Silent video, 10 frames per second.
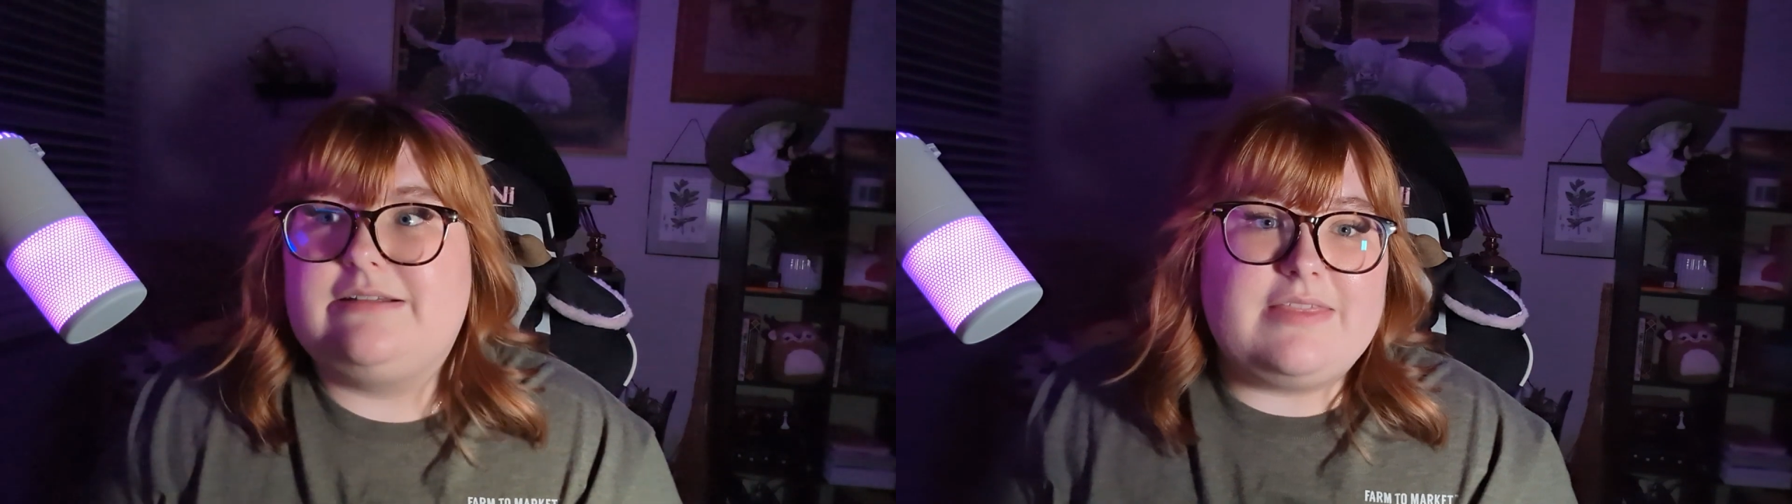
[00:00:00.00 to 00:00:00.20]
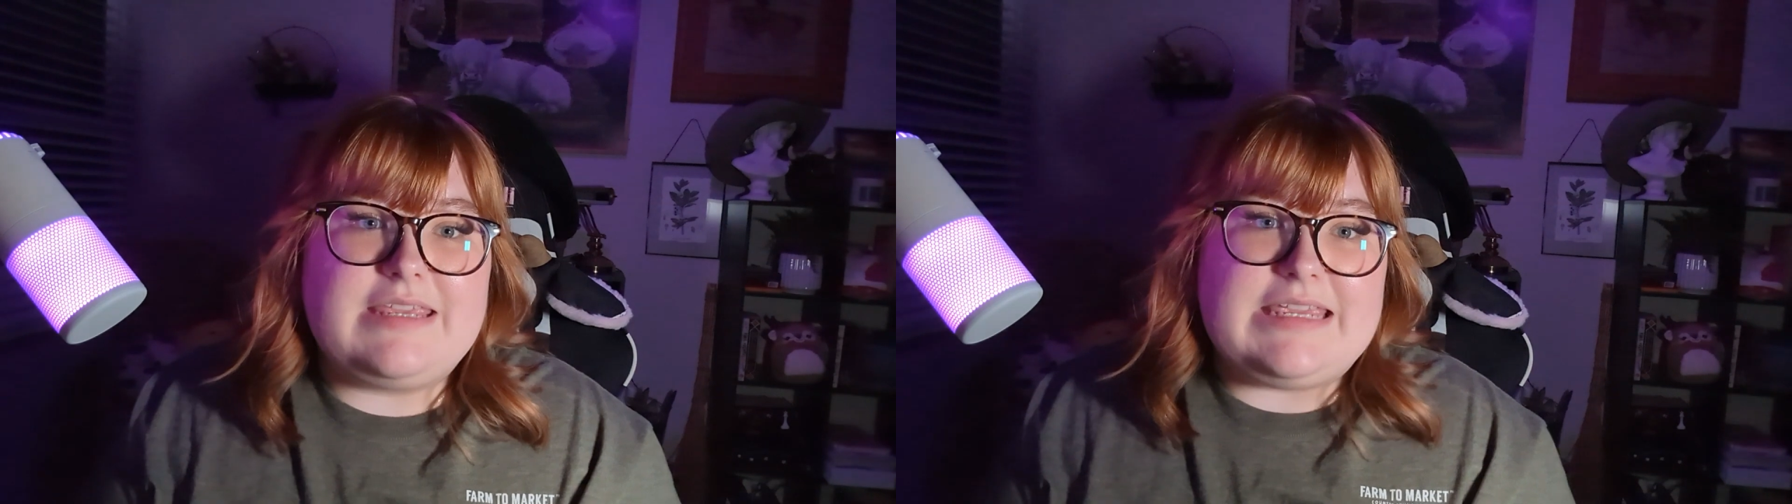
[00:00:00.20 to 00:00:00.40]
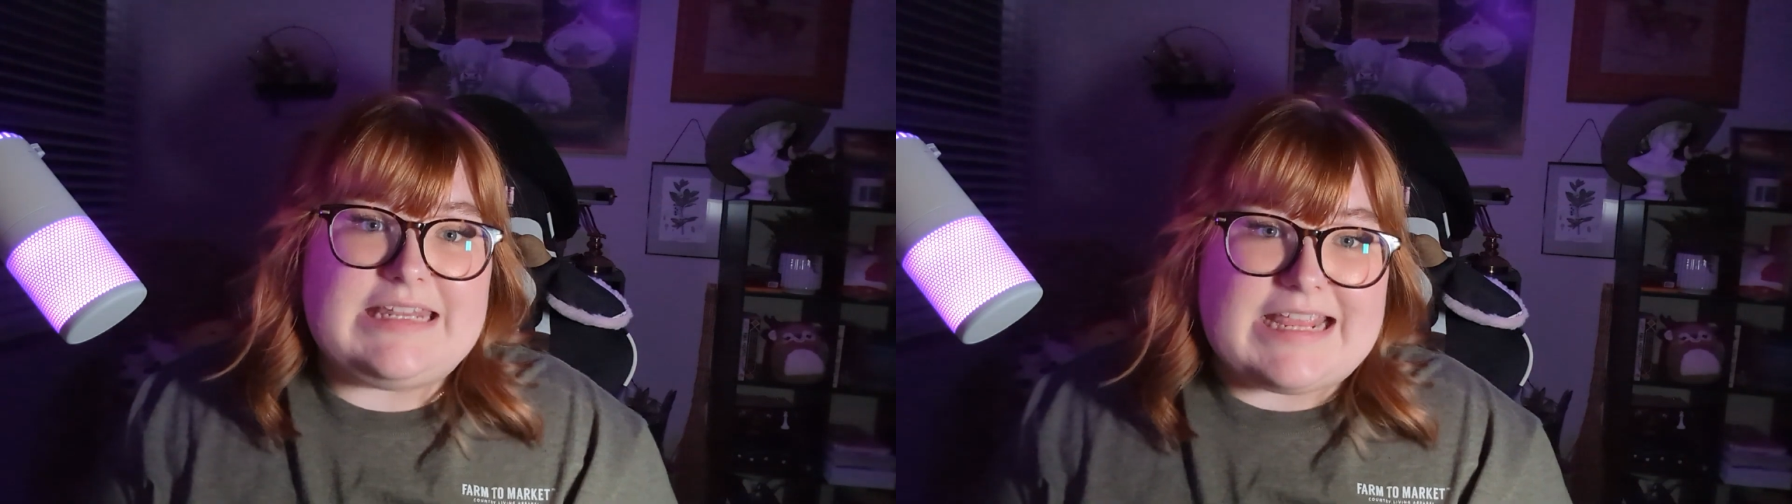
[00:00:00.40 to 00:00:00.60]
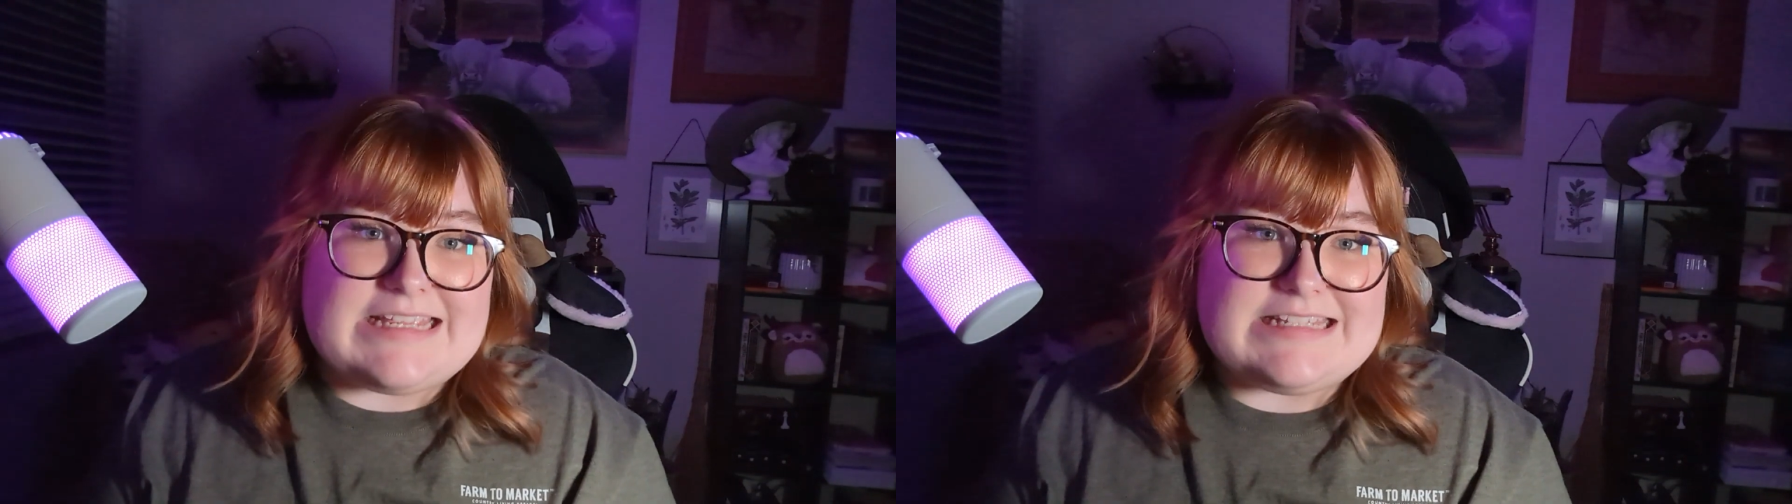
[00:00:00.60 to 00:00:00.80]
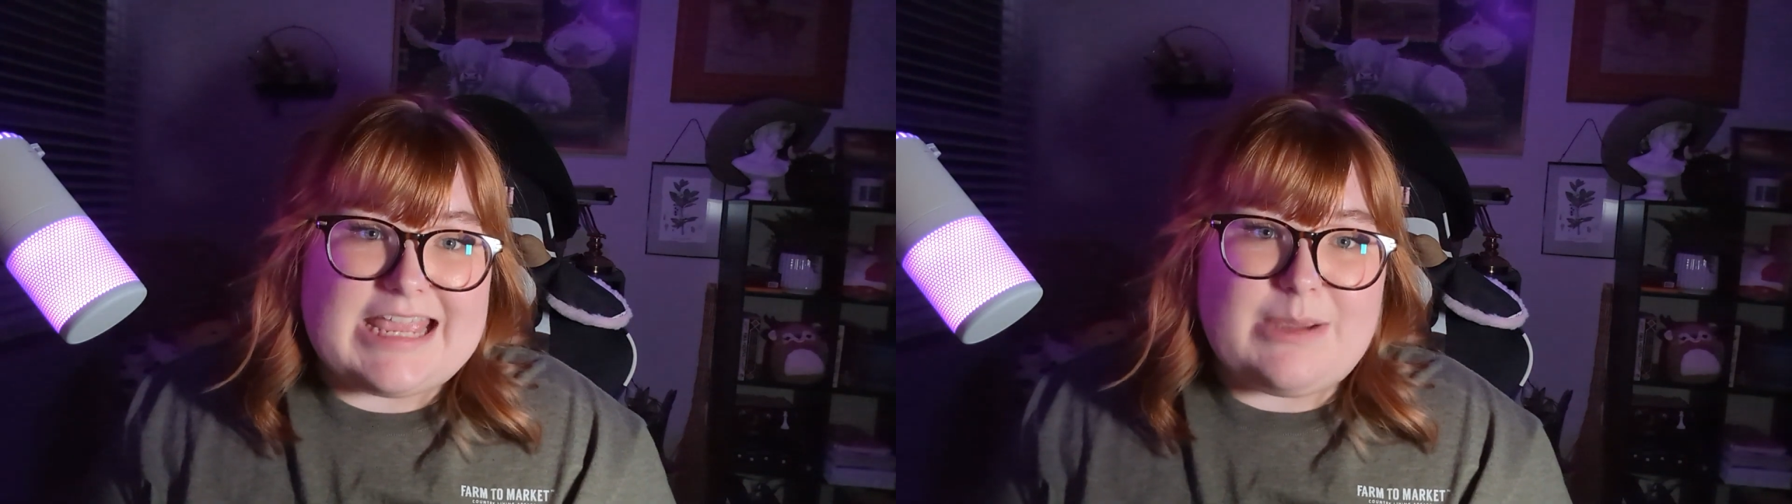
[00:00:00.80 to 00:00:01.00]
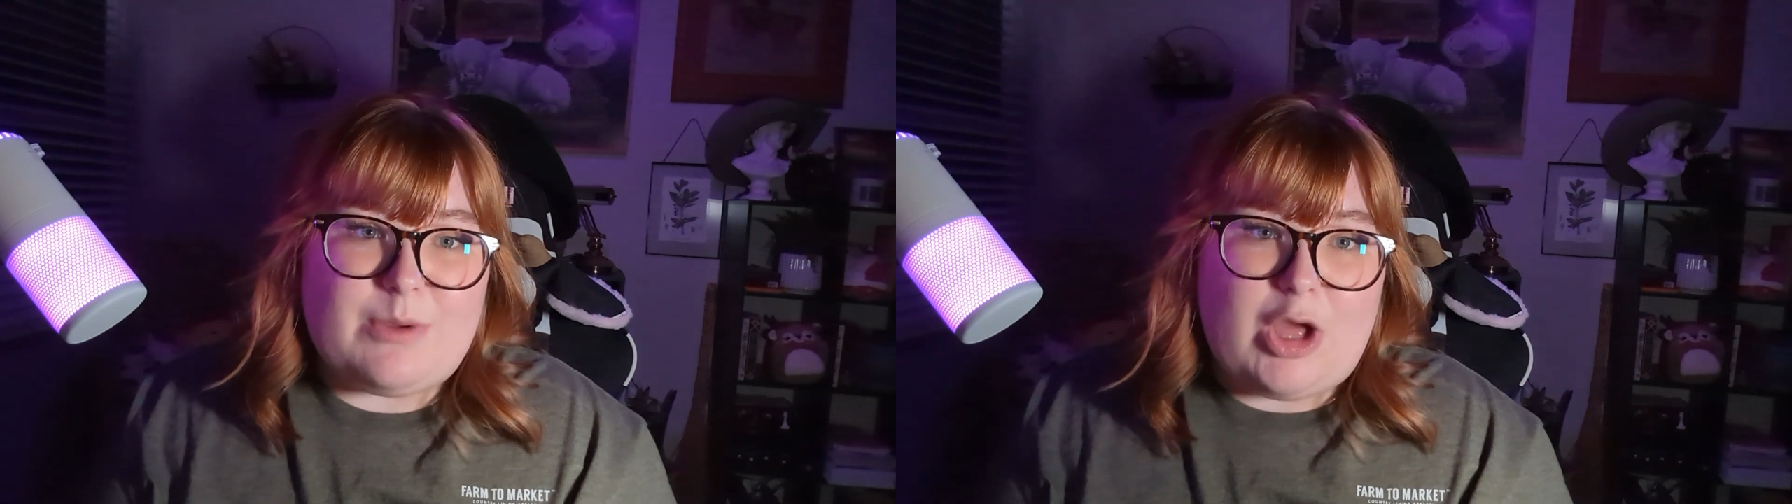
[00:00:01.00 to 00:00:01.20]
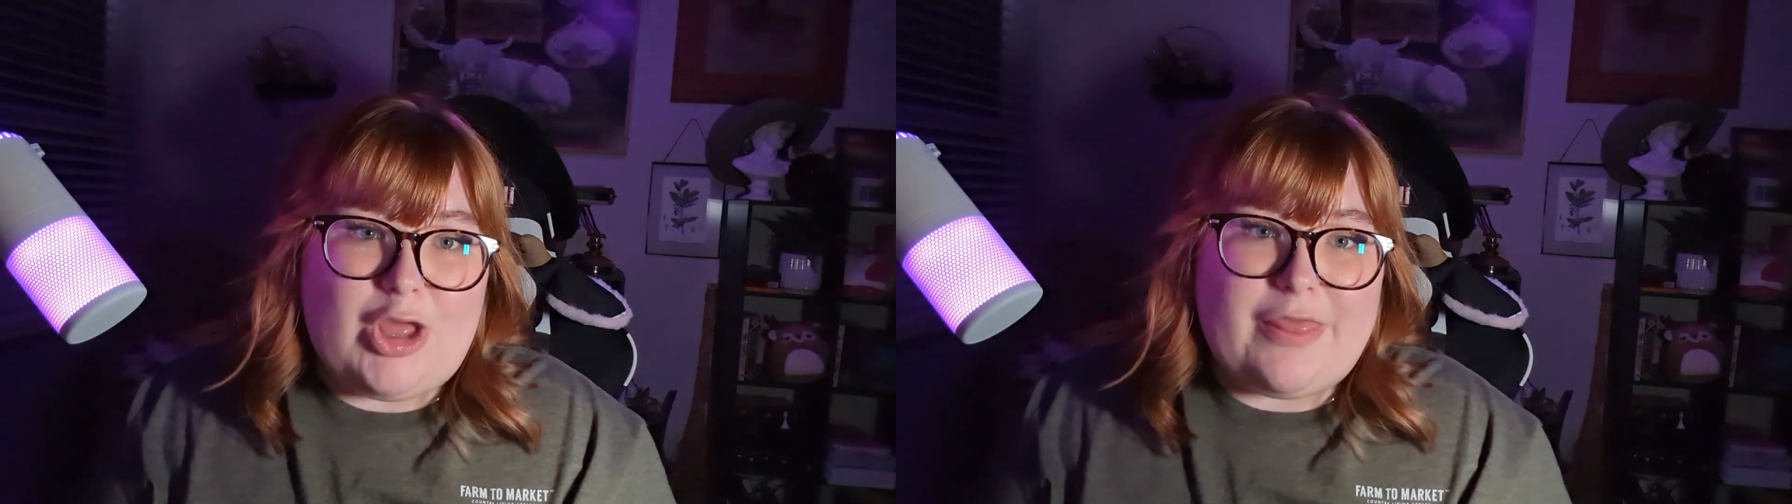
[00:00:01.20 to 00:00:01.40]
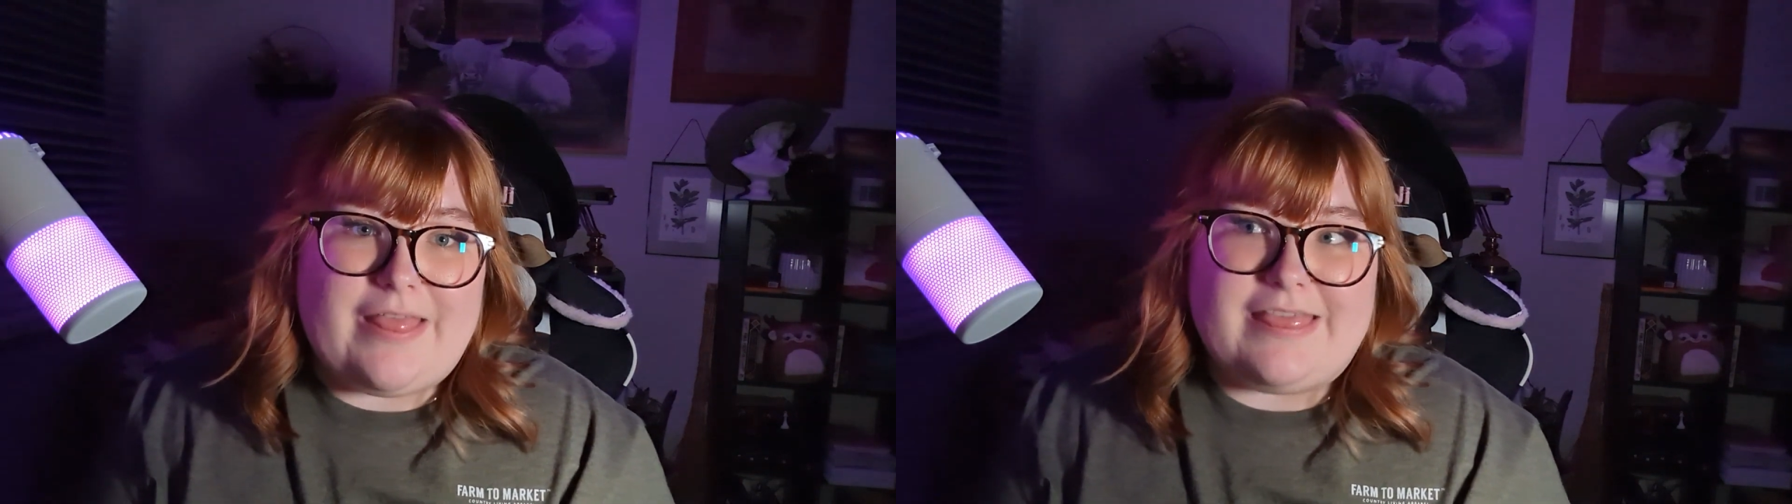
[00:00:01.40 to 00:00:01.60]
The next game
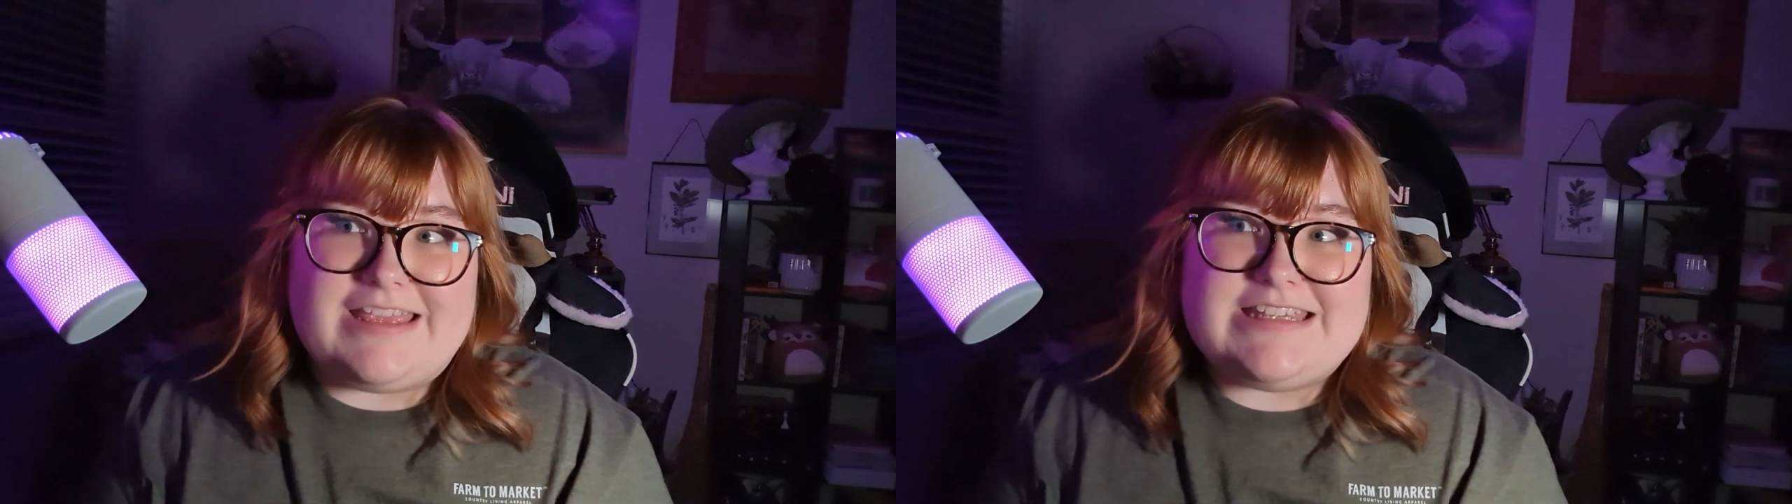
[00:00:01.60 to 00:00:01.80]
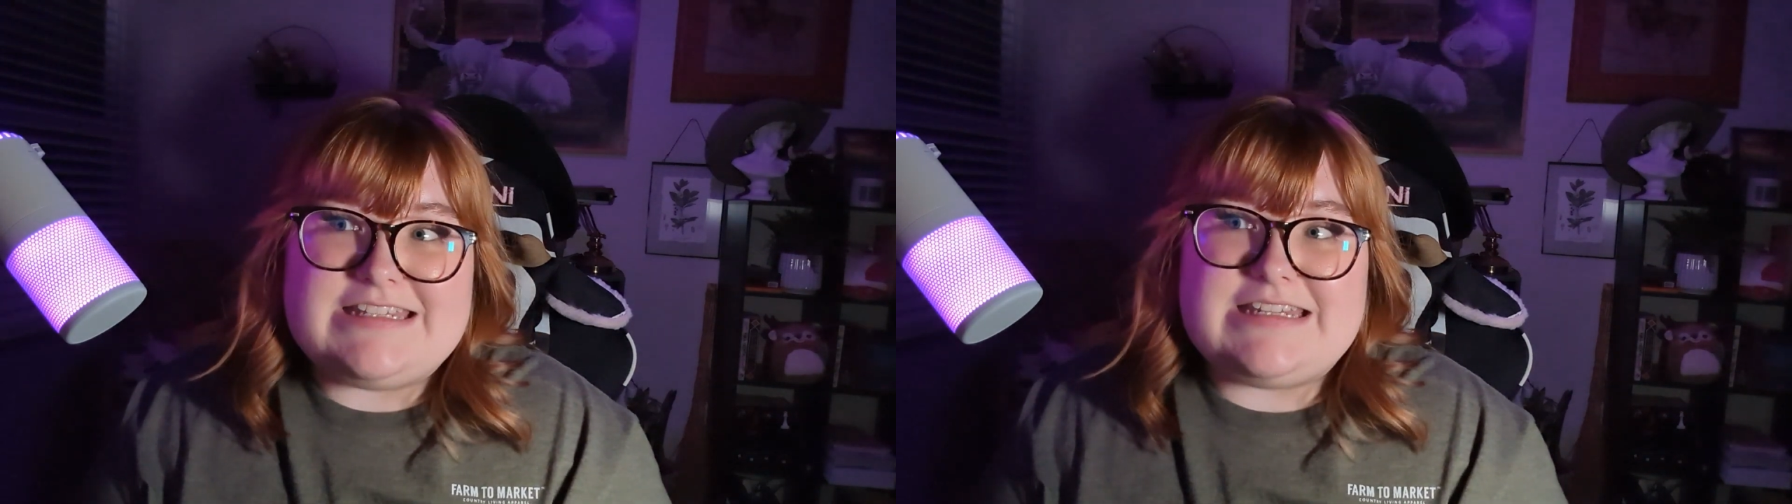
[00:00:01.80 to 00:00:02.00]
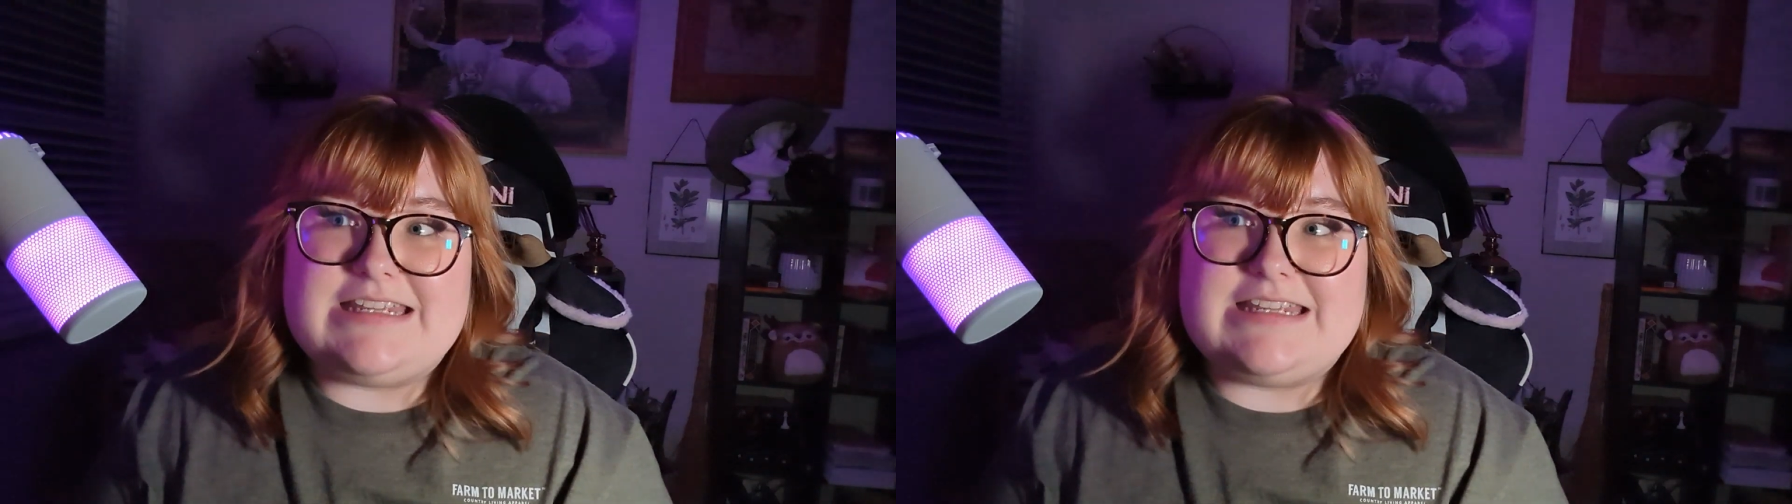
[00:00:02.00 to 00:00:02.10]
on the list